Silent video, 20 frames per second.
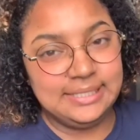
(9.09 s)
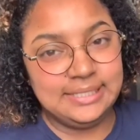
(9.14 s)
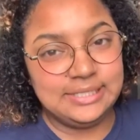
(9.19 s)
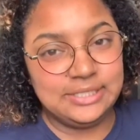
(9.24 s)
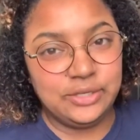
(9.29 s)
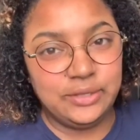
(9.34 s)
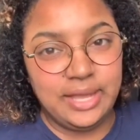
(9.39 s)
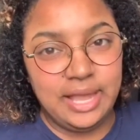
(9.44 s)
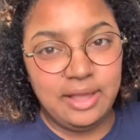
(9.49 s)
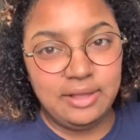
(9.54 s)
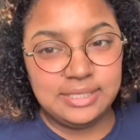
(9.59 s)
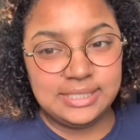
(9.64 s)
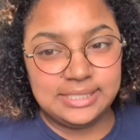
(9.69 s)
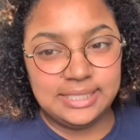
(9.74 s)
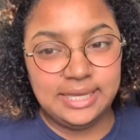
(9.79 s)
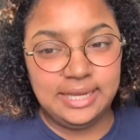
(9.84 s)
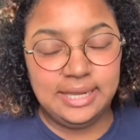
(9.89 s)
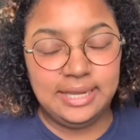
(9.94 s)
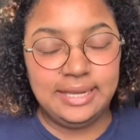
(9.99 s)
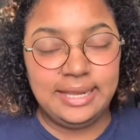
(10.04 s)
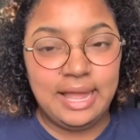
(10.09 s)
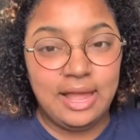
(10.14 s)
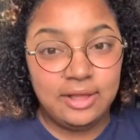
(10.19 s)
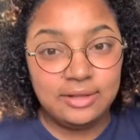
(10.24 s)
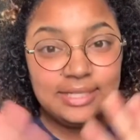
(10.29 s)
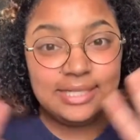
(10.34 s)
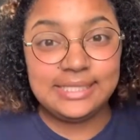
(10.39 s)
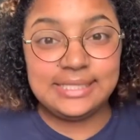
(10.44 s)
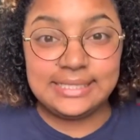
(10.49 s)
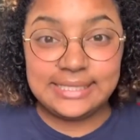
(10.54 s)
So y'all said y'all
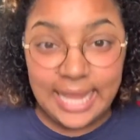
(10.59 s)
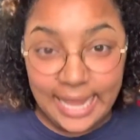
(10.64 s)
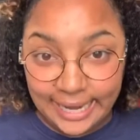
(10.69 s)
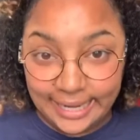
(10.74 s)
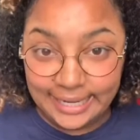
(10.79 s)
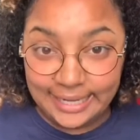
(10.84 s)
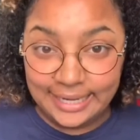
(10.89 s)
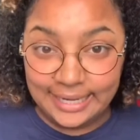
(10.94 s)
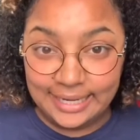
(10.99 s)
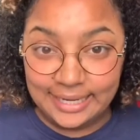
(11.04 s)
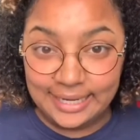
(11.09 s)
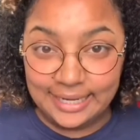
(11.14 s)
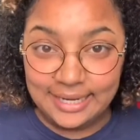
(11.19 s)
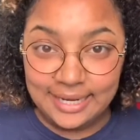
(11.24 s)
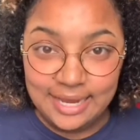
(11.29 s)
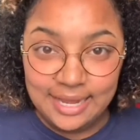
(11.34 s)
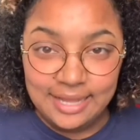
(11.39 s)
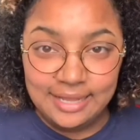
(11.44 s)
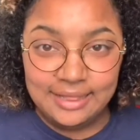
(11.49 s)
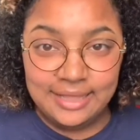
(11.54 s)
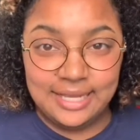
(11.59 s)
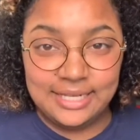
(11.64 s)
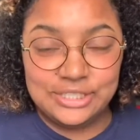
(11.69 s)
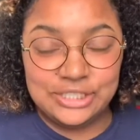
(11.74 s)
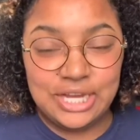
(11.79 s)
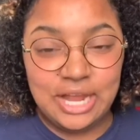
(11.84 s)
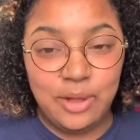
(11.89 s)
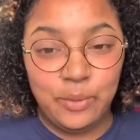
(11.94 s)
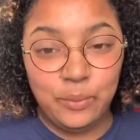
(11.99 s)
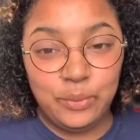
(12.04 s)
decided that
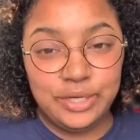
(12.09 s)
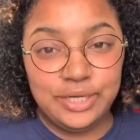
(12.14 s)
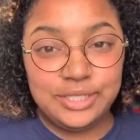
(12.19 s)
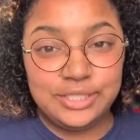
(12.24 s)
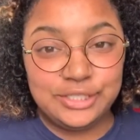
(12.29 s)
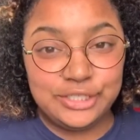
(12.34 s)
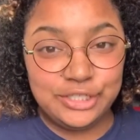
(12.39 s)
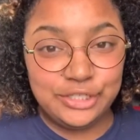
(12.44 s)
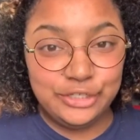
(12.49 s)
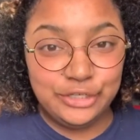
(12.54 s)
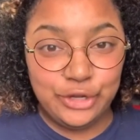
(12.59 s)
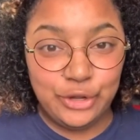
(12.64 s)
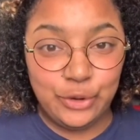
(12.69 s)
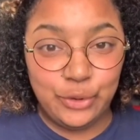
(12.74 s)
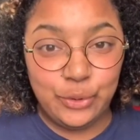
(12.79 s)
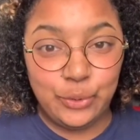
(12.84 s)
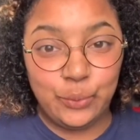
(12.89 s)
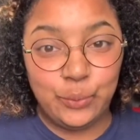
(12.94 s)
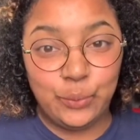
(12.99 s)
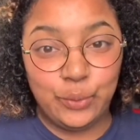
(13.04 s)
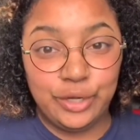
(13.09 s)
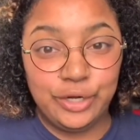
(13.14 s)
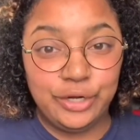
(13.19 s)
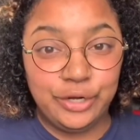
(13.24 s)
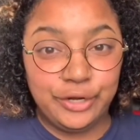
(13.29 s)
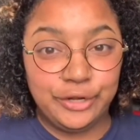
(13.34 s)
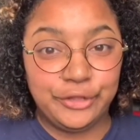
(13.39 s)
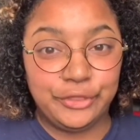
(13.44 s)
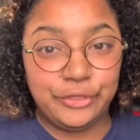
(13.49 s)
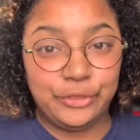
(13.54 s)
y'all wanted to know what
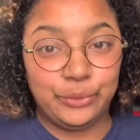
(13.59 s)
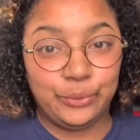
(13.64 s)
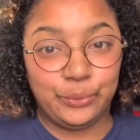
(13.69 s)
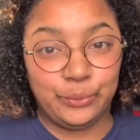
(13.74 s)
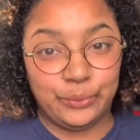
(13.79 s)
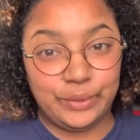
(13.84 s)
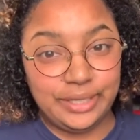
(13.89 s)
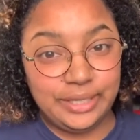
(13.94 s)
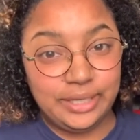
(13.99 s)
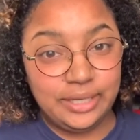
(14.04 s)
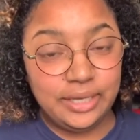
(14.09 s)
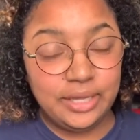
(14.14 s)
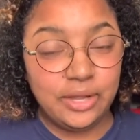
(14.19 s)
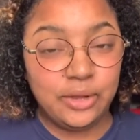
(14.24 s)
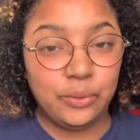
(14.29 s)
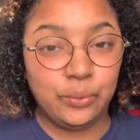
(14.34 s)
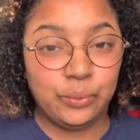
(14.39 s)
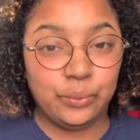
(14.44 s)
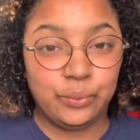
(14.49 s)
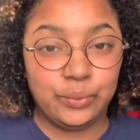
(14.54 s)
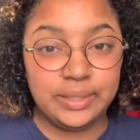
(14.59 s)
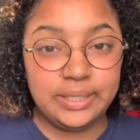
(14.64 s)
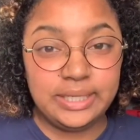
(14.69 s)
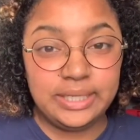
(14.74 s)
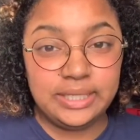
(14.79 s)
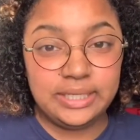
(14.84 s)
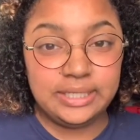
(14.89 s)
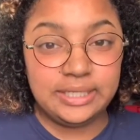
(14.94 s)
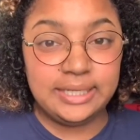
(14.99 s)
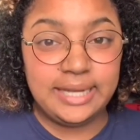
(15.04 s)
are 3 really
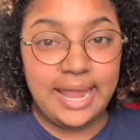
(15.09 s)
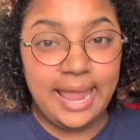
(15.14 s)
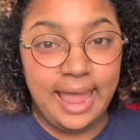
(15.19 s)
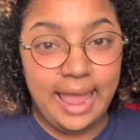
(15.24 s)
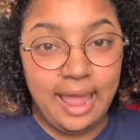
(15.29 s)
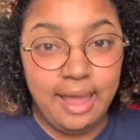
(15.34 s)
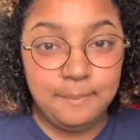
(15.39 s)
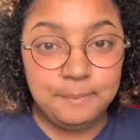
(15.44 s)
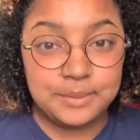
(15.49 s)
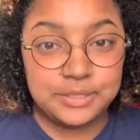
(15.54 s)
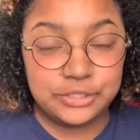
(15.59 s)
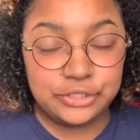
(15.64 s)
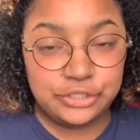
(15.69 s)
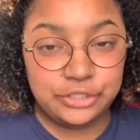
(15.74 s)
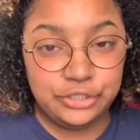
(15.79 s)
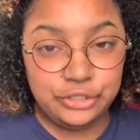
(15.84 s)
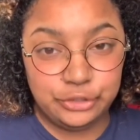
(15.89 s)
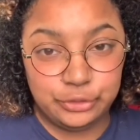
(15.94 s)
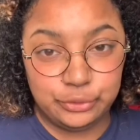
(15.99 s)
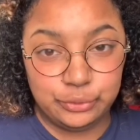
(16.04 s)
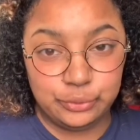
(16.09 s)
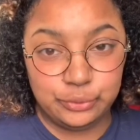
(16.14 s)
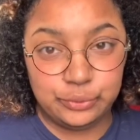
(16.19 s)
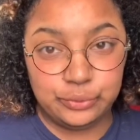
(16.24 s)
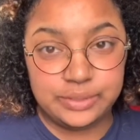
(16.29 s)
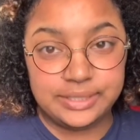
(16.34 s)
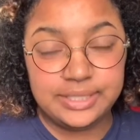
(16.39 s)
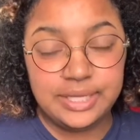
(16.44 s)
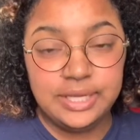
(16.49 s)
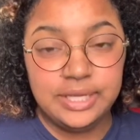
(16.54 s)
good apps to use
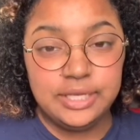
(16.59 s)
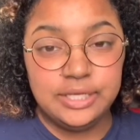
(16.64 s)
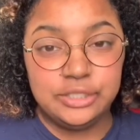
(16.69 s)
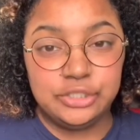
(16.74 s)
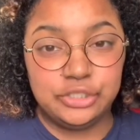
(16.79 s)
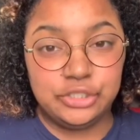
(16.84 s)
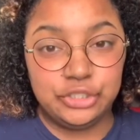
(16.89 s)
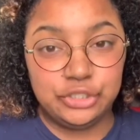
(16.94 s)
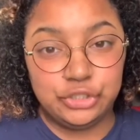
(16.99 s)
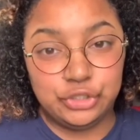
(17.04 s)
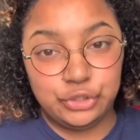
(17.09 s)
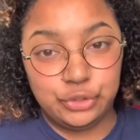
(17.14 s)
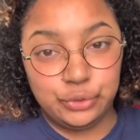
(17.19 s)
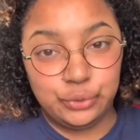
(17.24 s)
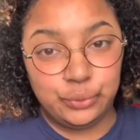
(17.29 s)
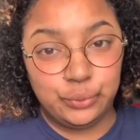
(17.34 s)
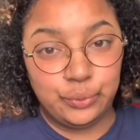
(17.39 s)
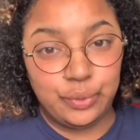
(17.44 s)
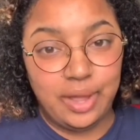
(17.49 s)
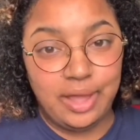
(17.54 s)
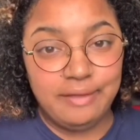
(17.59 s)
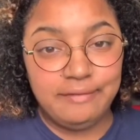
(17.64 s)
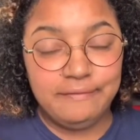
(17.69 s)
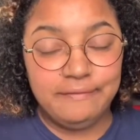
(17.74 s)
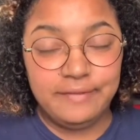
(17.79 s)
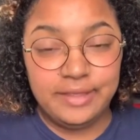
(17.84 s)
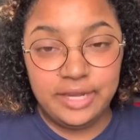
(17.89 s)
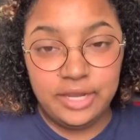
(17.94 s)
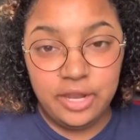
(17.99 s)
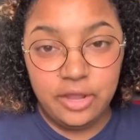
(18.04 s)
to do
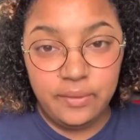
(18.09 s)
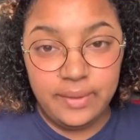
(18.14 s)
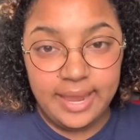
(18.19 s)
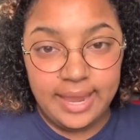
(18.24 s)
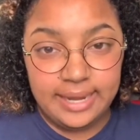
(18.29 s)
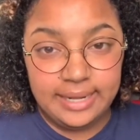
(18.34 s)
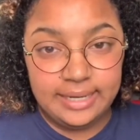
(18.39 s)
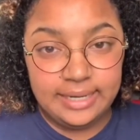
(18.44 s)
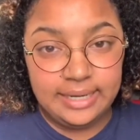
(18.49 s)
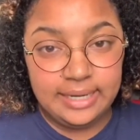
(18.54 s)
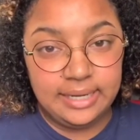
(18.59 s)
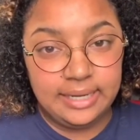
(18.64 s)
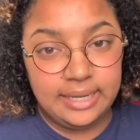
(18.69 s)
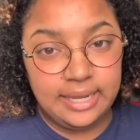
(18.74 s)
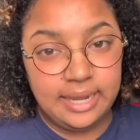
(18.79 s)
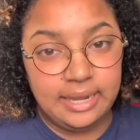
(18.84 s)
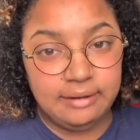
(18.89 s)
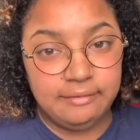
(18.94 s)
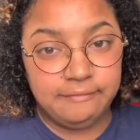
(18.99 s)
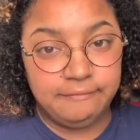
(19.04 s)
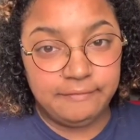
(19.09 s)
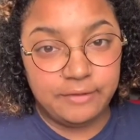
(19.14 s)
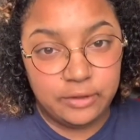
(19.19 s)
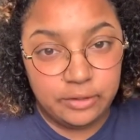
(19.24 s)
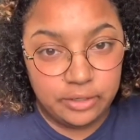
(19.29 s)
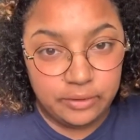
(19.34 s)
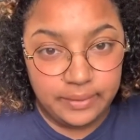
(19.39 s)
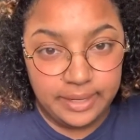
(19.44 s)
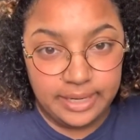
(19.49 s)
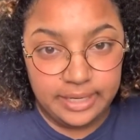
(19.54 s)
video editing and
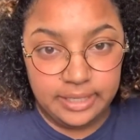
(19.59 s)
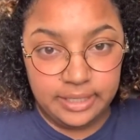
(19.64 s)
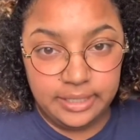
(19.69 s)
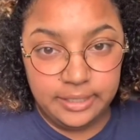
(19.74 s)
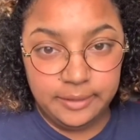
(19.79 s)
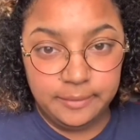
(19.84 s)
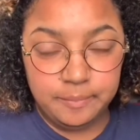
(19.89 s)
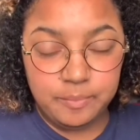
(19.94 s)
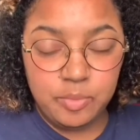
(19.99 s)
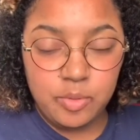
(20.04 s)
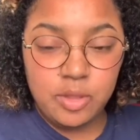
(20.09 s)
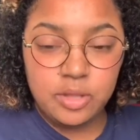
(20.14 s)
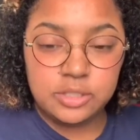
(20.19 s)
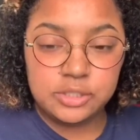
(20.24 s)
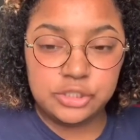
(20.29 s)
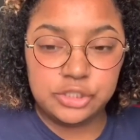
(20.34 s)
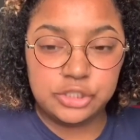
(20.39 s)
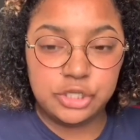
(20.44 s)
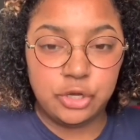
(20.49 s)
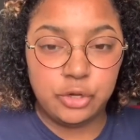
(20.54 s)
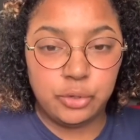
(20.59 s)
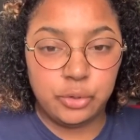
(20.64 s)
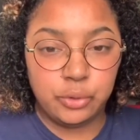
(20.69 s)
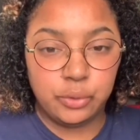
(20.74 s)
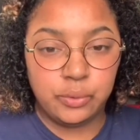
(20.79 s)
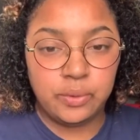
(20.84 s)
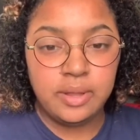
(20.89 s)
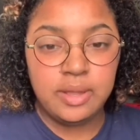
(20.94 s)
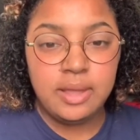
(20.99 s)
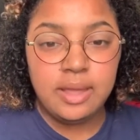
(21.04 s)
photo editing.
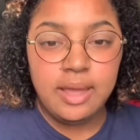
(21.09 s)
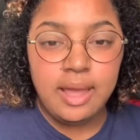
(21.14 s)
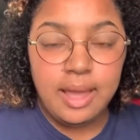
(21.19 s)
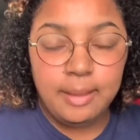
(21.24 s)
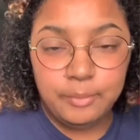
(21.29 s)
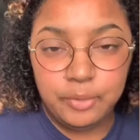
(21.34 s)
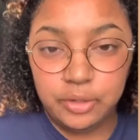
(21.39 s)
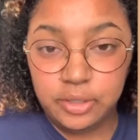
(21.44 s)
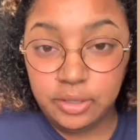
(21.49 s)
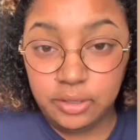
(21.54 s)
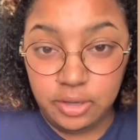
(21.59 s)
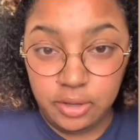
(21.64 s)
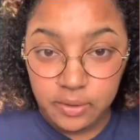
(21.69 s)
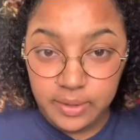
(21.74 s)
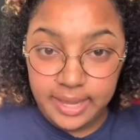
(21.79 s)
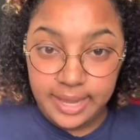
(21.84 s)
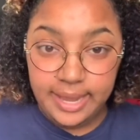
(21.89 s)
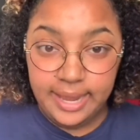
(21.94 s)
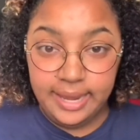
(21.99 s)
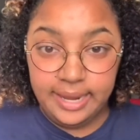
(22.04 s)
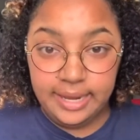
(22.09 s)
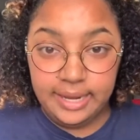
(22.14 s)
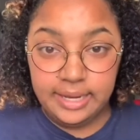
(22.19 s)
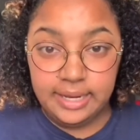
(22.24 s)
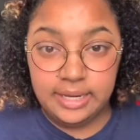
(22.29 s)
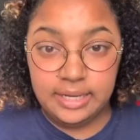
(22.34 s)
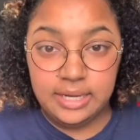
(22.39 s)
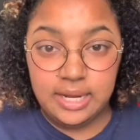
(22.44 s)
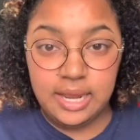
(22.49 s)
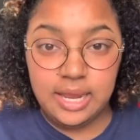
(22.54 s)
So I'm gonna go
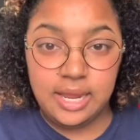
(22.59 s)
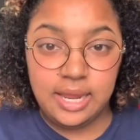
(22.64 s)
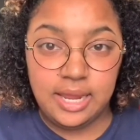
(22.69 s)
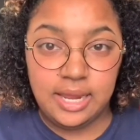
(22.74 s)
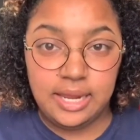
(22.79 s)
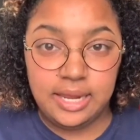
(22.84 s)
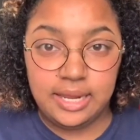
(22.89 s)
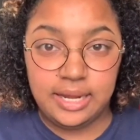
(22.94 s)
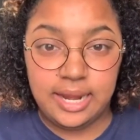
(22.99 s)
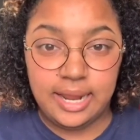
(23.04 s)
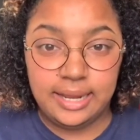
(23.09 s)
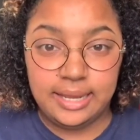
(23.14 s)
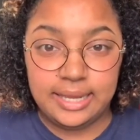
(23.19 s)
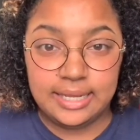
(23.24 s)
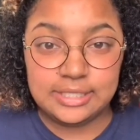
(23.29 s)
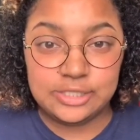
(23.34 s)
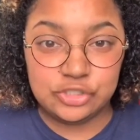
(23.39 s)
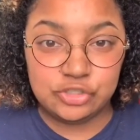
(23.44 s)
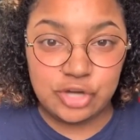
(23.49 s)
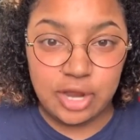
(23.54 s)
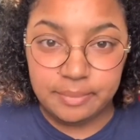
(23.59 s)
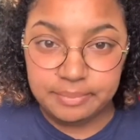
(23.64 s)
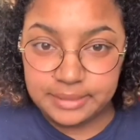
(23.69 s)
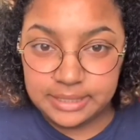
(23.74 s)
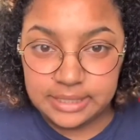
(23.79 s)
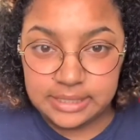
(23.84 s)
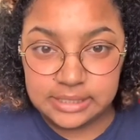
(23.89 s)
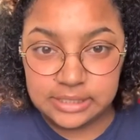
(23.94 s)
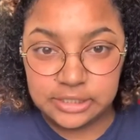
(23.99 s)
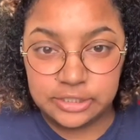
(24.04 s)
ahead and I guess drop
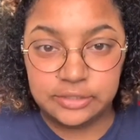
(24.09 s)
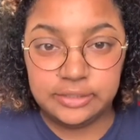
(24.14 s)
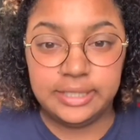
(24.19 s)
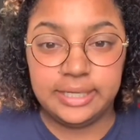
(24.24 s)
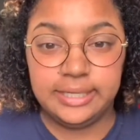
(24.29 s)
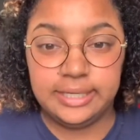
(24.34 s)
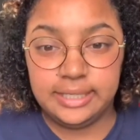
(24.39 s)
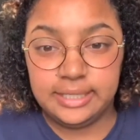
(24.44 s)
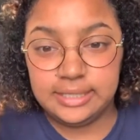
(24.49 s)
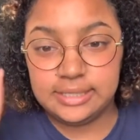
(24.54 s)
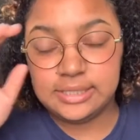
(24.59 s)
these little nuggets.